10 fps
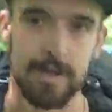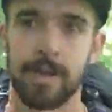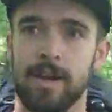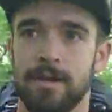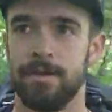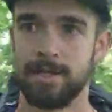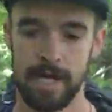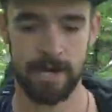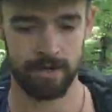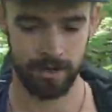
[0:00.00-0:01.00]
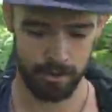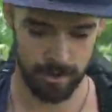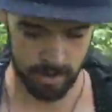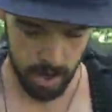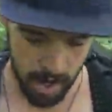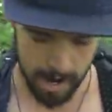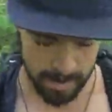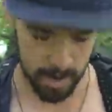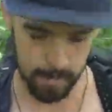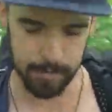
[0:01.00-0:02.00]
you got to do what you got to do. All right,
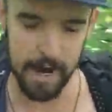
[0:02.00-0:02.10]
I'm